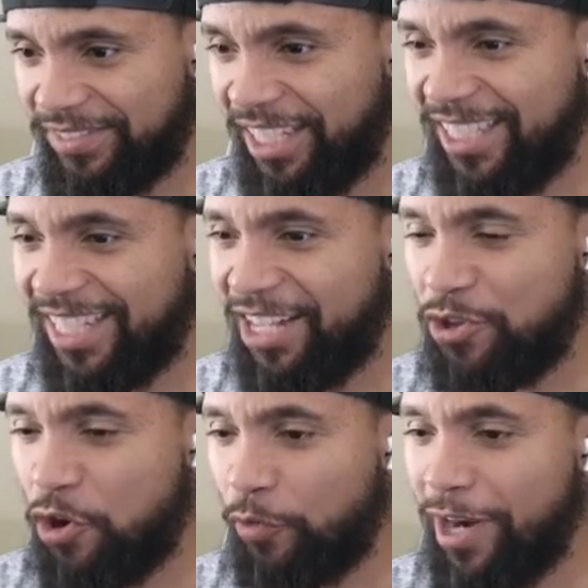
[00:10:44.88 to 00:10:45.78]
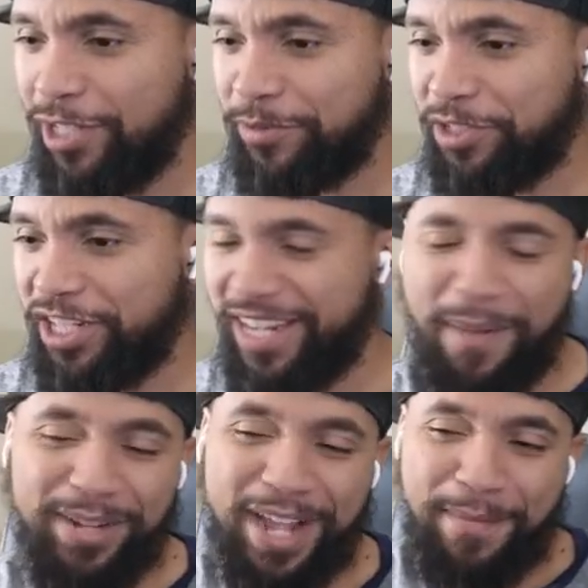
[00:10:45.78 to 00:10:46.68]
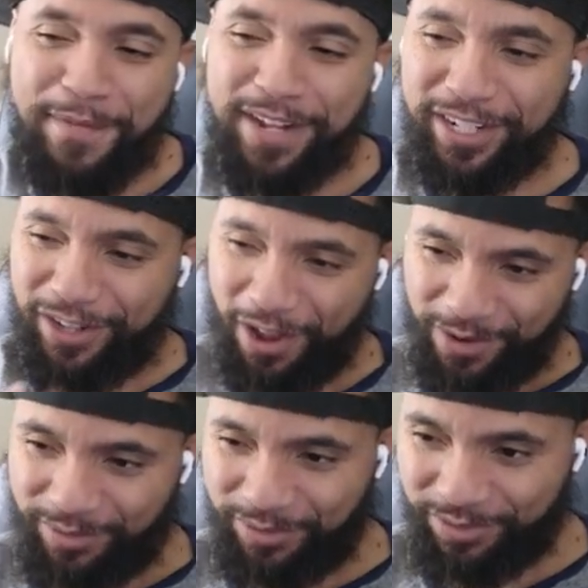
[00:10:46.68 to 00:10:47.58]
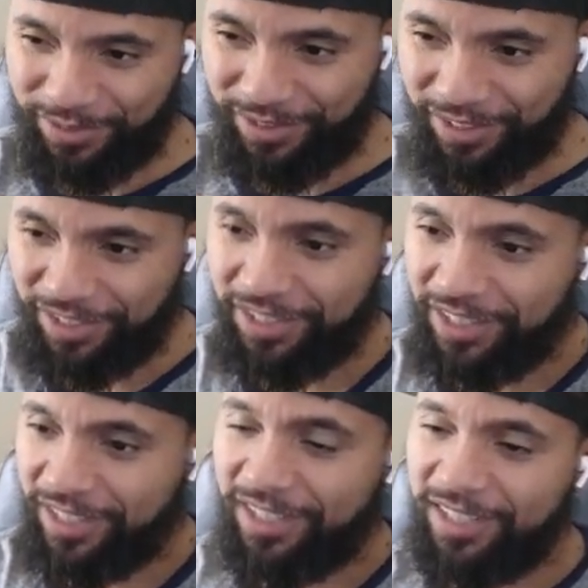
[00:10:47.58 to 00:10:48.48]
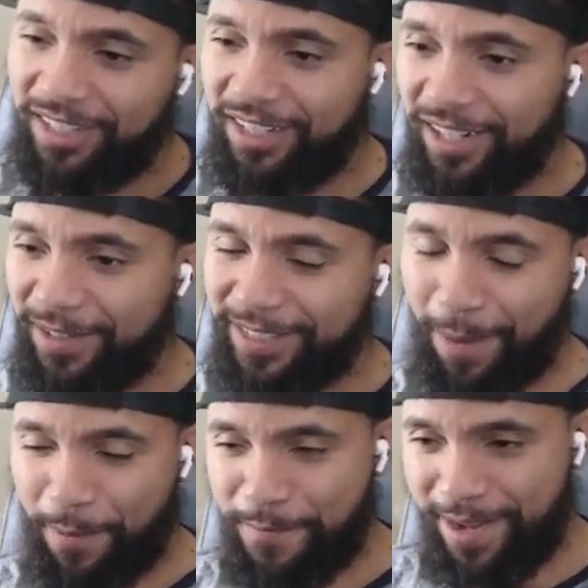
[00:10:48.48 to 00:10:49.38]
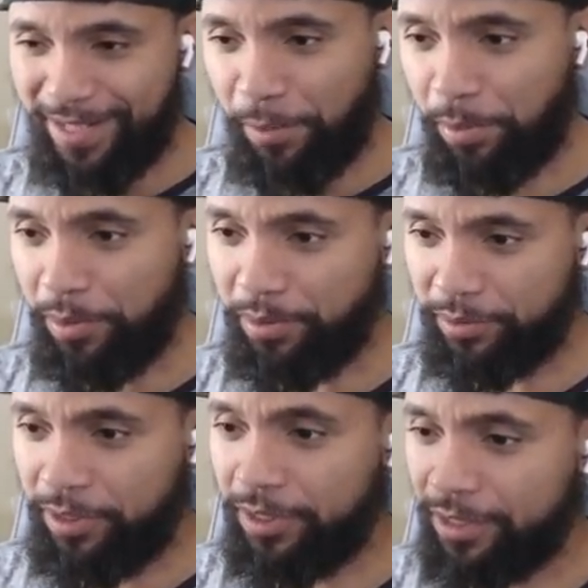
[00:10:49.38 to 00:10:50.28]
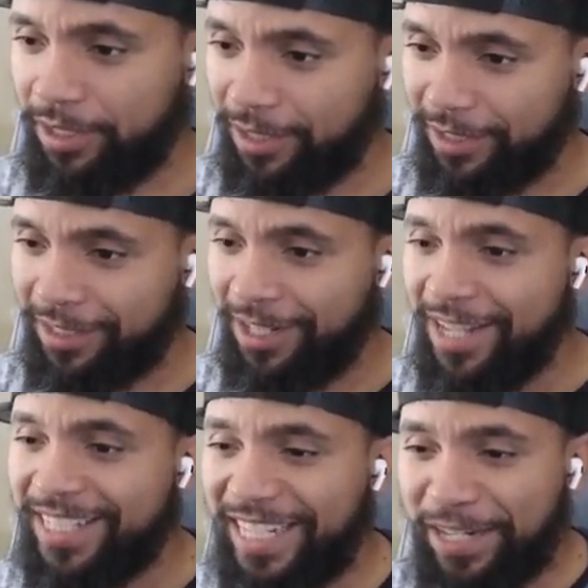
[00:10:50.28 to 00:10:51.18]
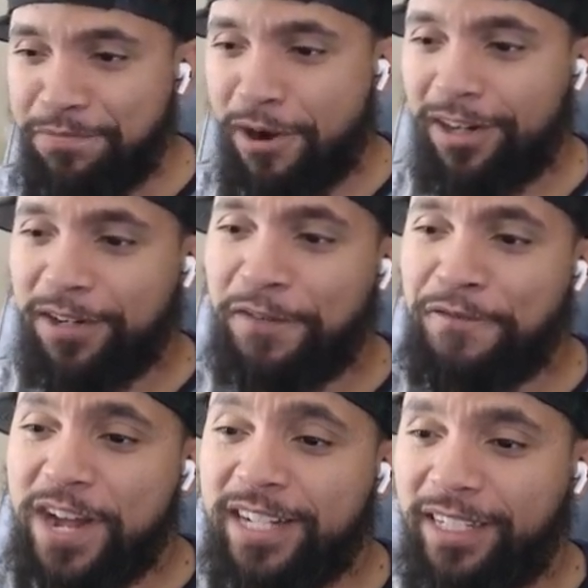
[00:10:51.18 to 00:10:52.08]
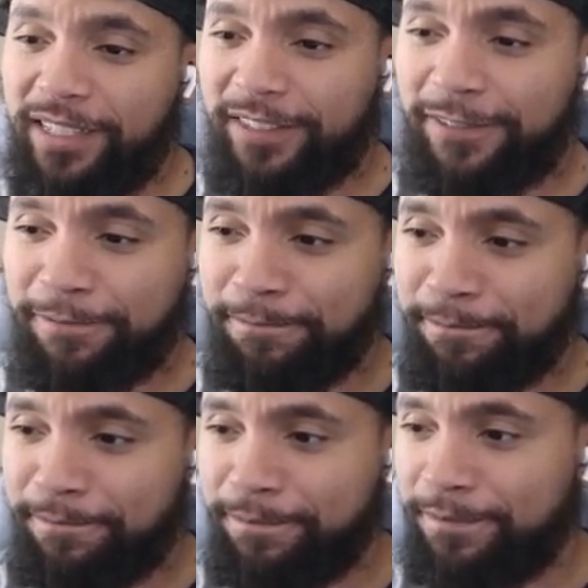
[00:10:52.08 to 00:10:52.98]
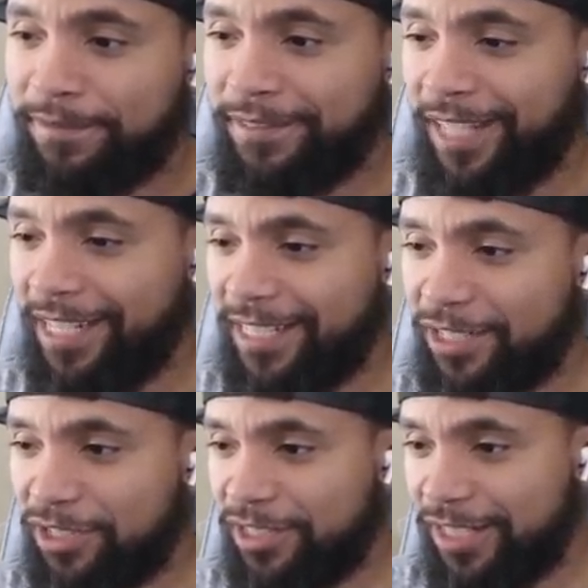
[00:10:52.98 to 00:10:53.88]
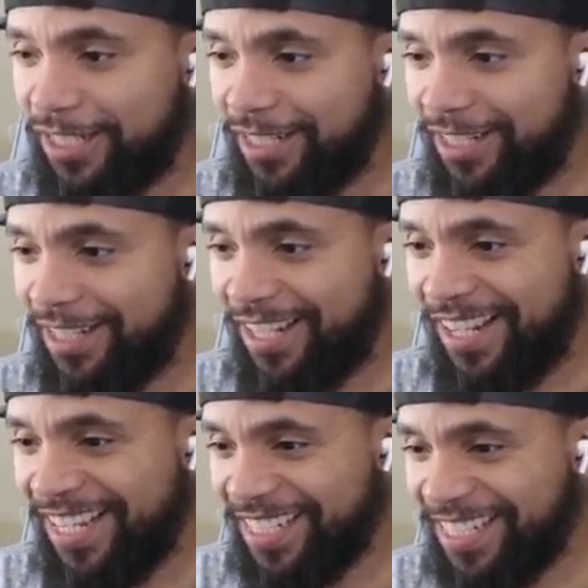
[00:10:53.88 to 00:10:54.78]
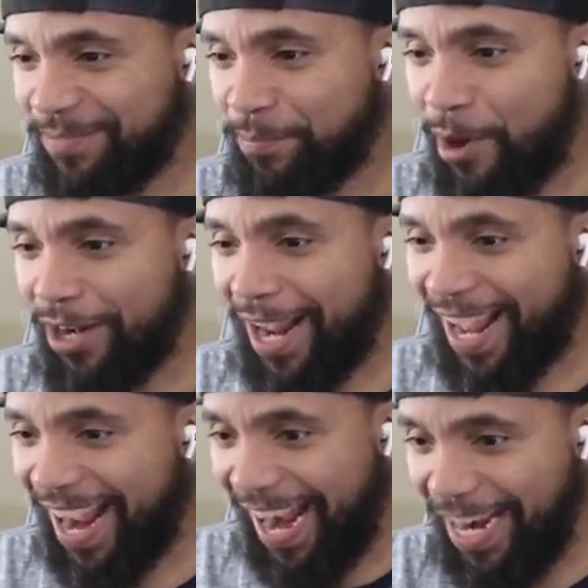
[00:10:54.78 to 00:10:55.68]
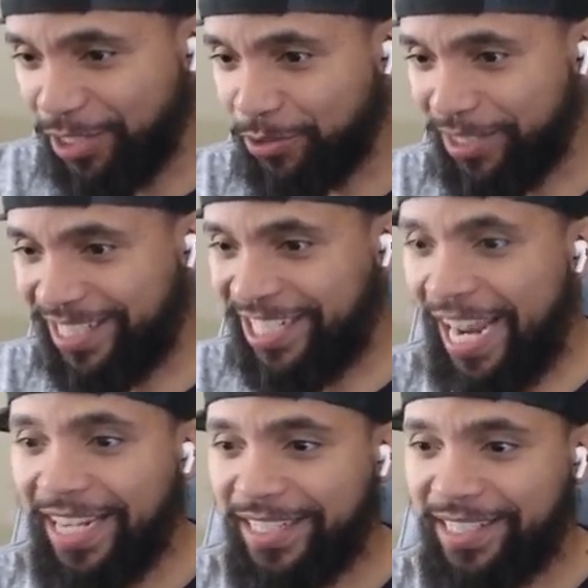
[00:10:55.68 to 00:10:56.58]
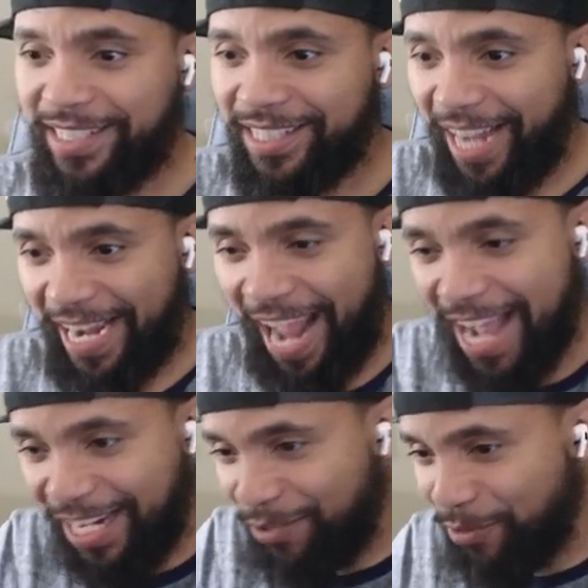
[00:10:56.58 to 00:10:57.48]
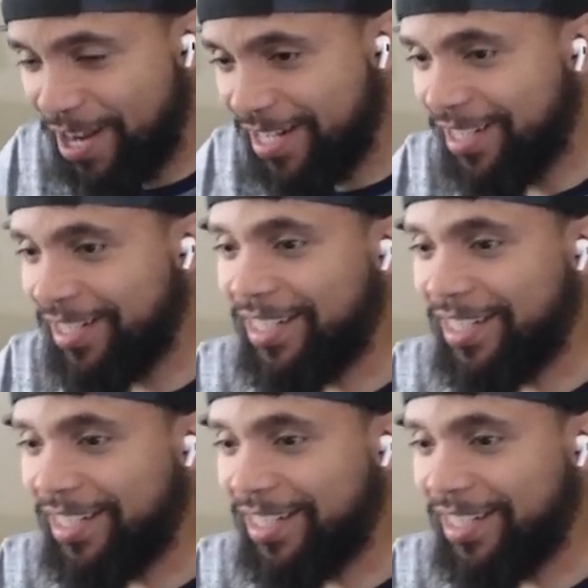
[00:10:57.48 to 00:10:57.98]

You like doing random shit. I'm gonna cut my fingers off. Chop off my nipple. See, this part is funny. Like, this is part I can handle. The chase. Like, how they running.